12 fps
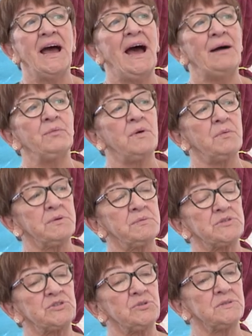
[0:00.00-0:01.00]
And what we
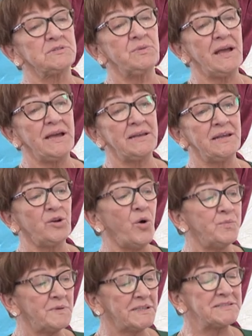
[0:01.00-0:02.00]
would do is we had an
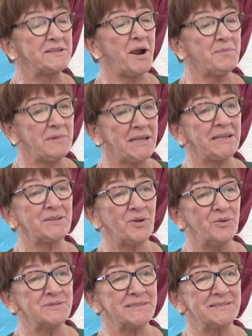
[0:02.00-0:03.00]
opening ceremony and a
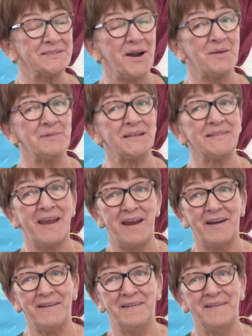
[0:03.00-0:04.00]
closing ceremony
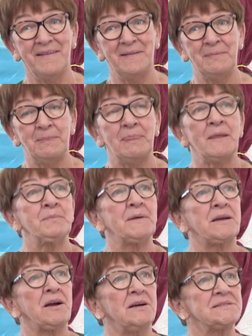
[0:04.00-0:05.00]
there,
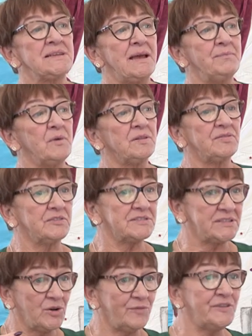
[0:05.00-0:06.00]
because
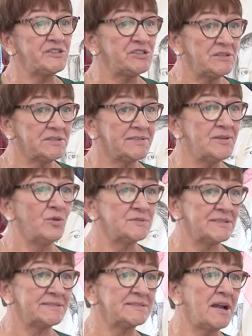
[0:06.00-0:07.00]
there's official
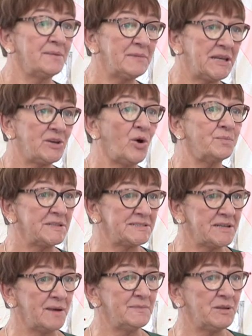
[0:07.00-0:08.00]
closing ceremony and opening
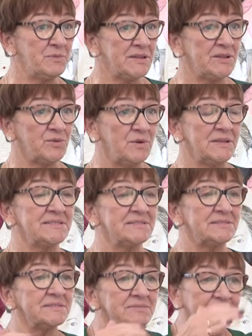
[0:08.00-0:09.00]
ceremony with the
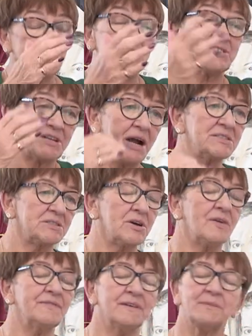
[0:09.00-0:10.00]
quilts, which started
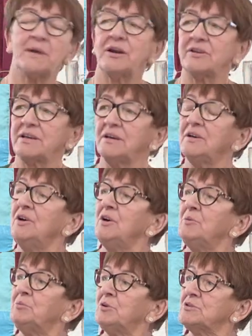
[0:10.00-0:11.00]
off in America.
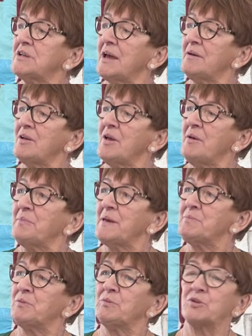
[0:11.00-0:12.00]
But
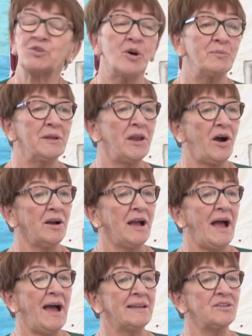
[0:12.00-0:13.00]
people would come
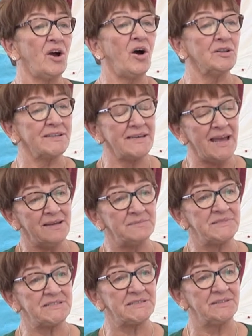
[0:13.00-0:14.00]
along and all the
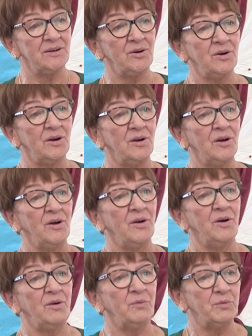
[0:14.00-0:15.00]
names
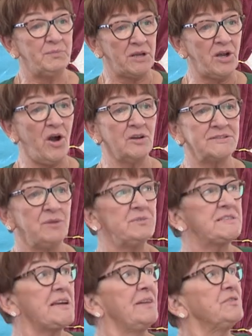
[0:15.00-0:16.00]
would be called out.
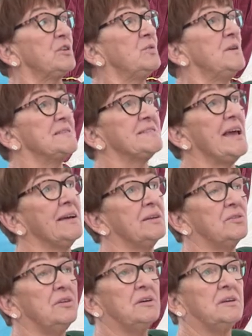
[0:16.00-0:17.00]
We'd have the quilts
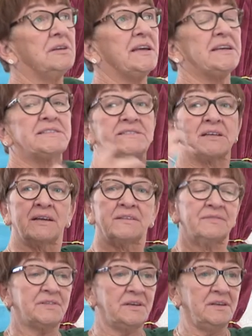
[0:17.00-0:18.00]
hanging each
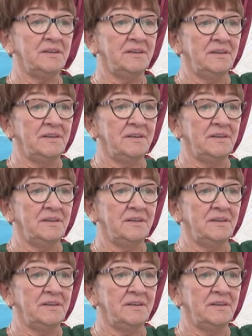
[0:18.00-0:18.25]
side of the